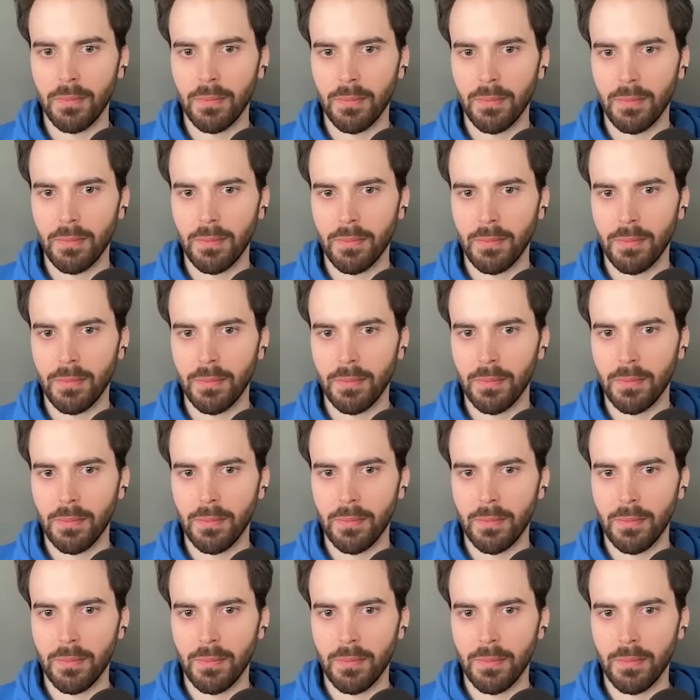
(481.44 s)

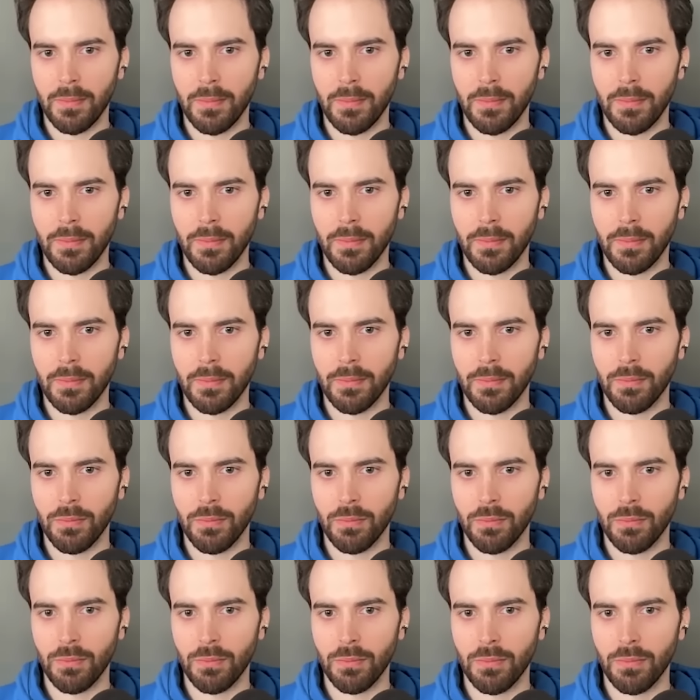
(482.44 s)

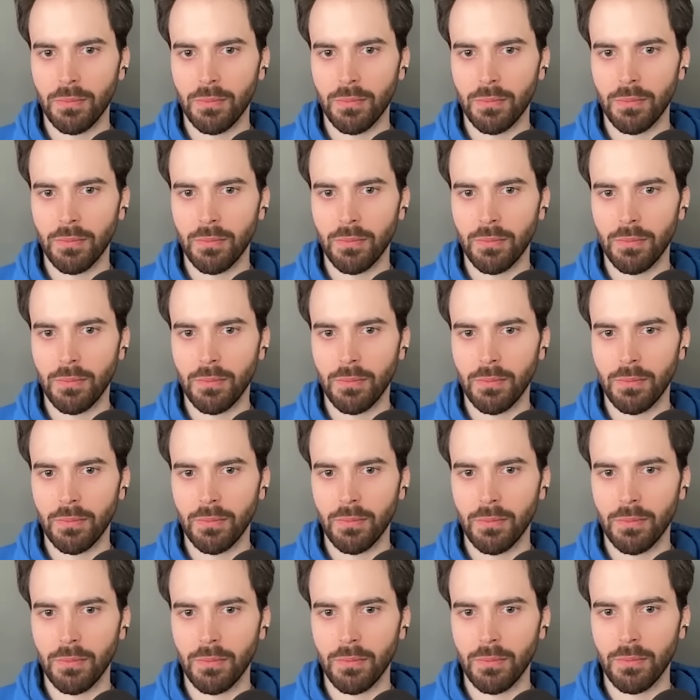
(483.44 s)

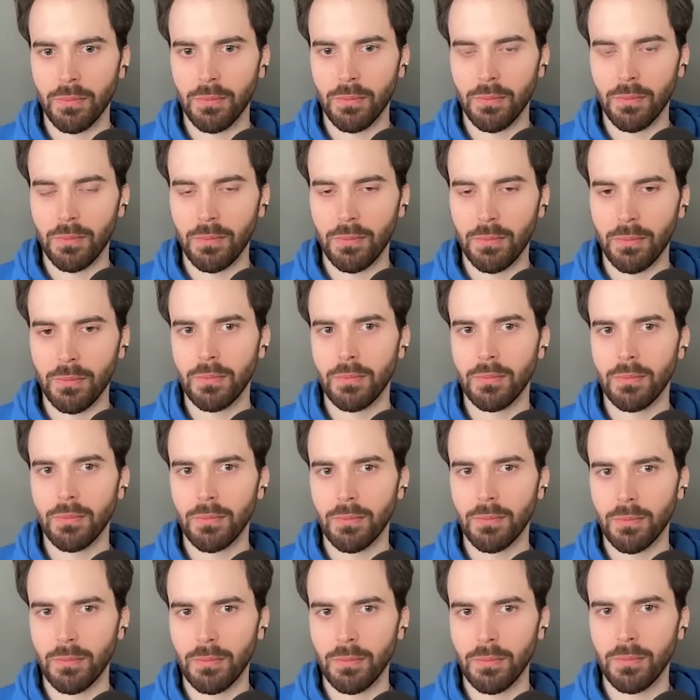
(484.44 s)

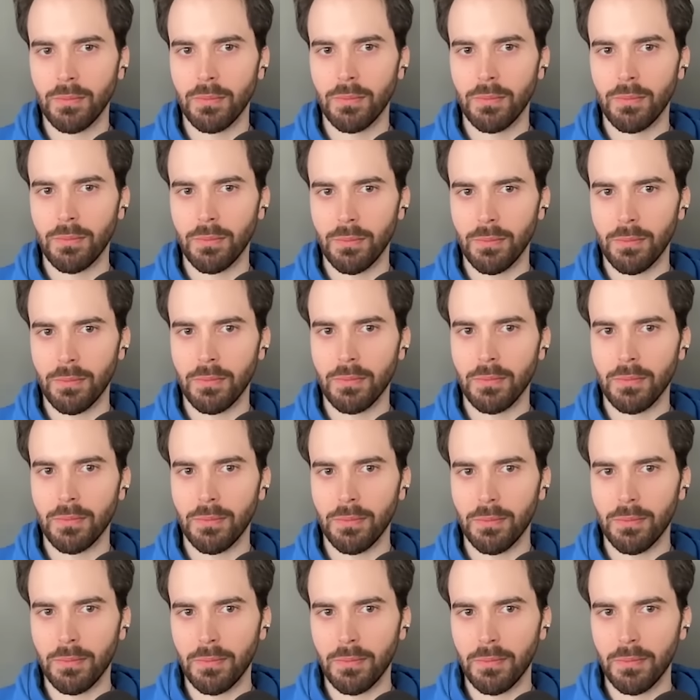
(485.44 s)

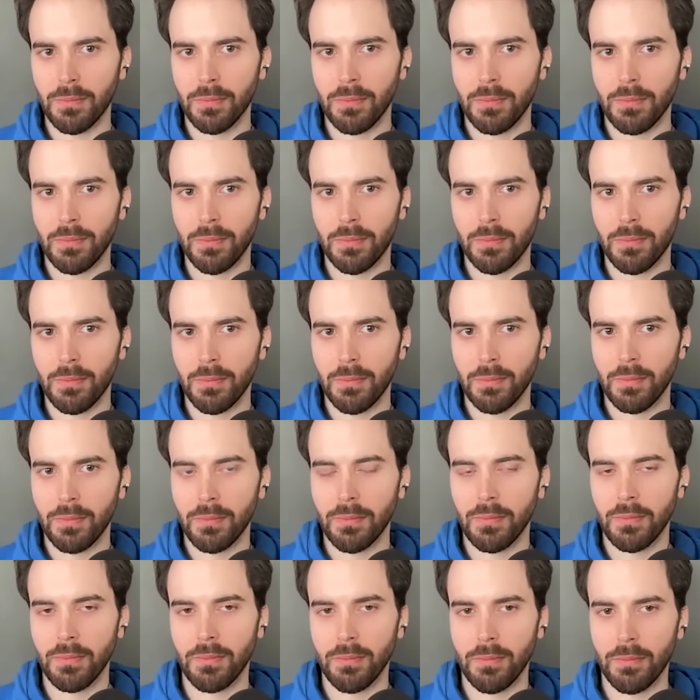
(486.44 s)

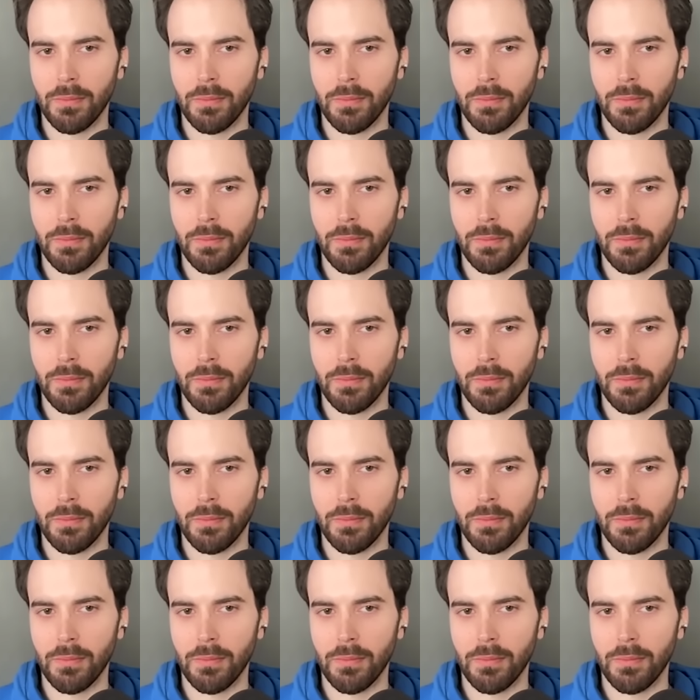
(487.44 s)
No words are spoken by the person on screen.